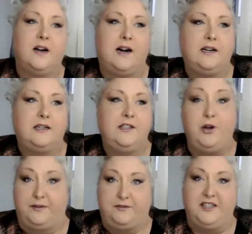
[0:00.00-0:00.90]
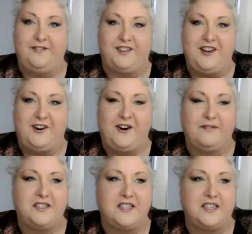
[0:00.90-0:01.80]
You have to leave it there,
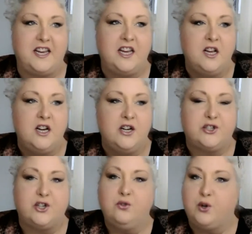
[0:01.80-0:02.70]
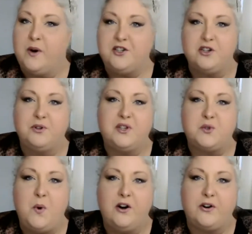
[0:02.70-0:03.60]
obviously. So the question about
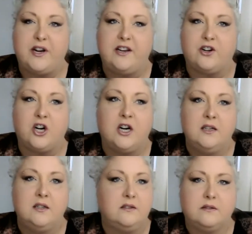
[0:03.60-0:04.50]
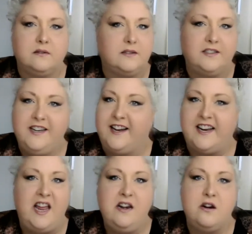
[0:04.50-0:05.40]
this water heater, and
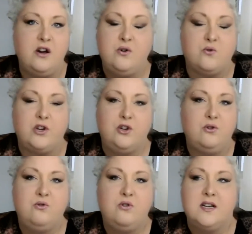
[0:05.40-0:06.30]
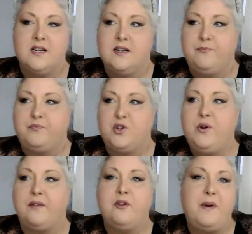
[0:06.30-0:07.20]
again, no, you
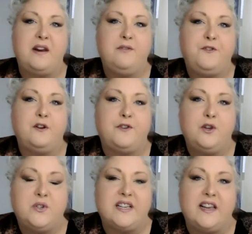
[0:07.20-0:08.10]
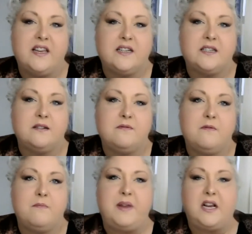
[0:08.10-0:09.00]
have the benefit of using it
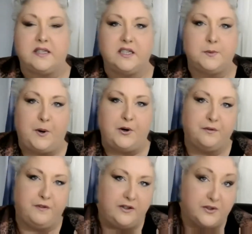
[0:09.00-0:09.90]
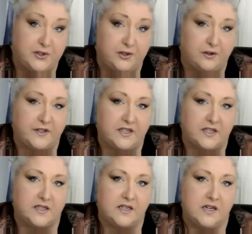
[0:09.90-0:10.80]
because it's part of the vital
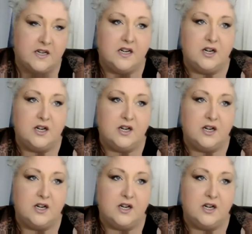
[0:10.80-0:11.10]
services.